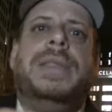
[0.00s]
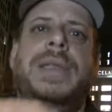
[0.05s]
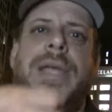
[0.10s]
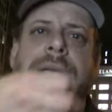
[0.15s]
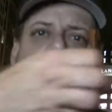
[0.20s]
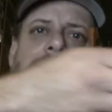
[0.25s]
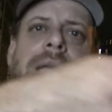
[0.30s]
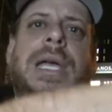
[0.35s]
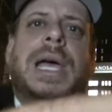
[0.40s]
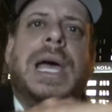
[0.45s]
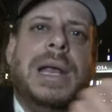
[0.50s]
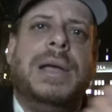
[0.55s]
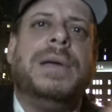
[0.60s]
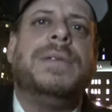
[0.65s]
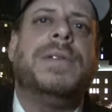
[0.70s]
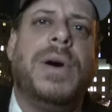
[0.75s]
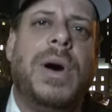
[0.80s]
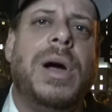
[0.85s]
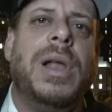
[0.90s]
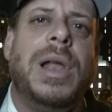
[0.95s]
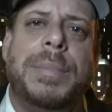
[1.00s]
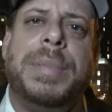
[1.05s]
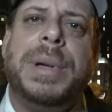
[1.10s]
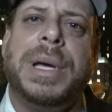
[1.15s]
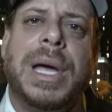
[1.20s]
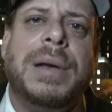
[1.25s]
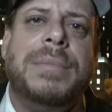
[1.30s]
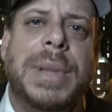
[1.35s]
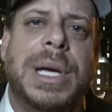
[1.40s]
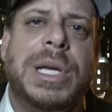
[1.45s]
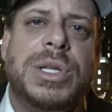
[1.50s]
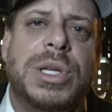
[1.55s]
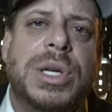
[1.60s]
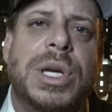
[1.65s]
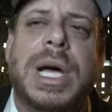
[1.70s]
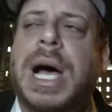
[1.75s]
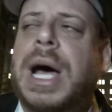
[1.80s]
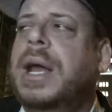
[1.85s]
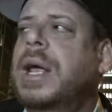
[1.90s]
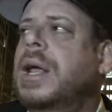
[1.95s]
they didn't get it. Call up again. Make sure you
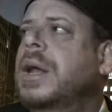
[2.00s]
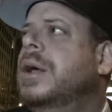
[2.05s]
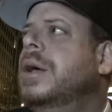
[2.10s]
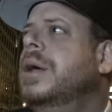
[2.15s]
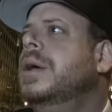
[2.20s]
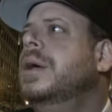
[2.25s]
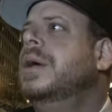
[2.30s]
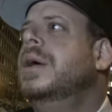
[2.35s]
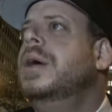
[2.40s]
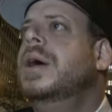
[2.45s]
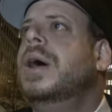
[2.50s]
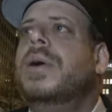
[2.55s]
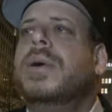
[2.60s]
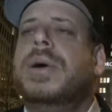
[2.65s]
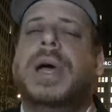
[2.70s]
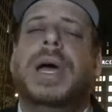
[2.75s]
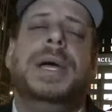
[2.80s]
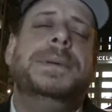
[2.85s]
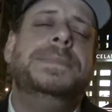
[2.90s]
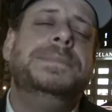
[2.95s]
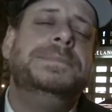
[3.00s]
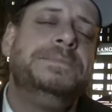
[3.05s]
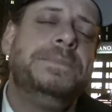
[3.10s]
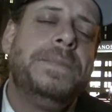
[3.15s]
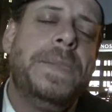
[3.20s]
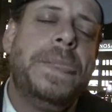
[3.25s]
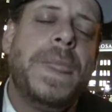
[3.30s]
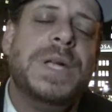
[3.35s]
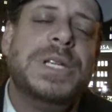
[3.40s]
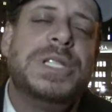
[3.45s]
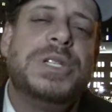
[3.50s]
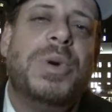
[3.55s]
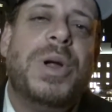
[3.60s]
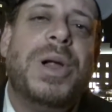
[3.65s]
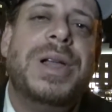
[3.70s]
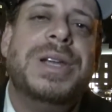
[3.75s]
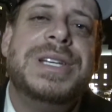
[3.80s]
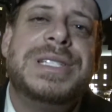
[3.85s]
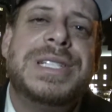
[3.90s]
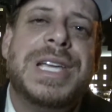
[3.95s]
got it. Okay, so we're
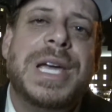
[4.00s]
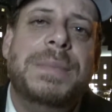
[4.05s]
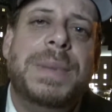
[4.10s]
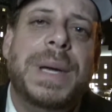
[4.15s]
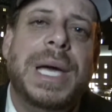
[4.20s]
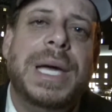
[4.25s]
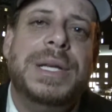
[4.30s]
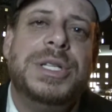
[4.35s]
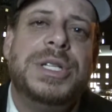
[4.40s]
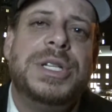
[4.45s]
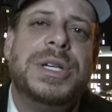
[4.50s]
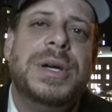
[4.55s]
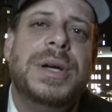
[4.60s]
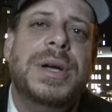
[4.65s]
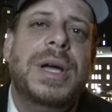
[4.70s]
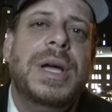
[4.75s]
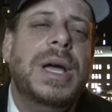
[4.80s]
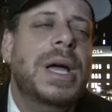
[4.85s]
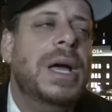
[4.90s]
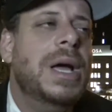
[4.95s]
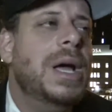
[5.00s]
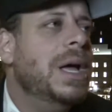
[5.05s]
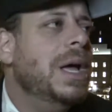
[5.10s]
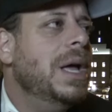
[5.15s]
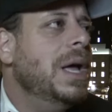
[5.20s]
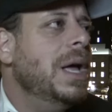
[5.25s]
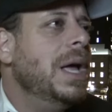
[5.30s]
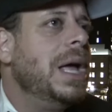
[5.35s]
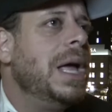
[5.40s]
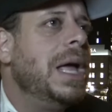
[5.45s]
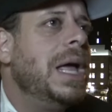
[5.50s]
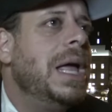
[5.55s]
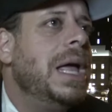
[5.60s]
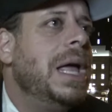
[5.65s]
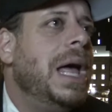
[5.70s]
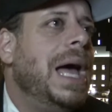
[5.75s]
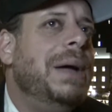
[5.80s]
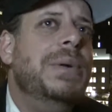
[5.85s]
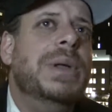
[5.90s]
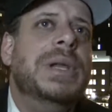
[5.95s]
all on the same page.
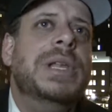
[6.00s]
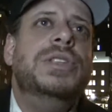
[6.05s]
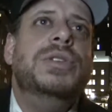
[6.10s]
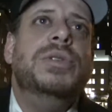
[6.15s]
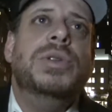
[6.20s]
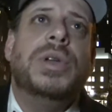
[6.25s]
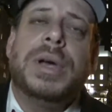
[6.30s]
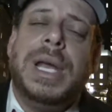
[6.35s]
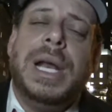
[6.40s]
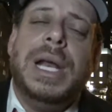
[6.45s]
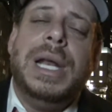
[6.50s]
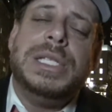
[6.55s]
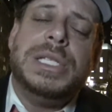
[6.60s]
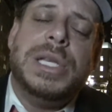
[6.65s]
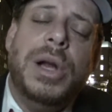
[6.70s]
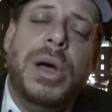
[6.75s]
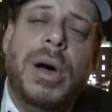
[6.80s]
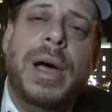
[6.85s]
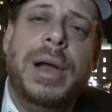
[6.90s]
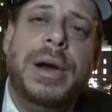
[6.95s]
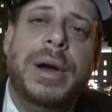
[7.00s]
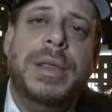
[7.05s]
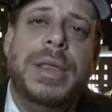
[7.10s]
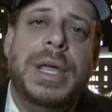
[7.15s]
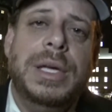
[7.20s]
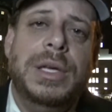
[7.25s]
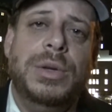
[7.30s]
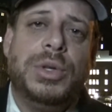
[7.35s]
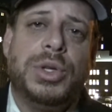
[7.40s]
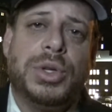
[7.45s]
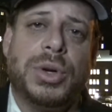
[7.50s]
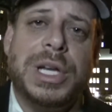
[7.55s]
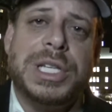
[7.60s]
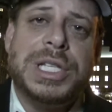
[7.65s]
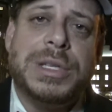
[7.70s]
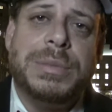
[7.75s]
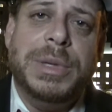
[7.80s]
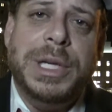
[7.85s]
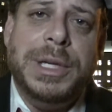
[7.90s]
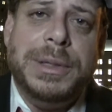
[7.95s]
I really do look at it as an honor that you
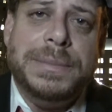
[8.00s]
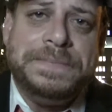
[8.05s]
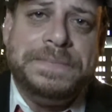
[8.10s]
trust me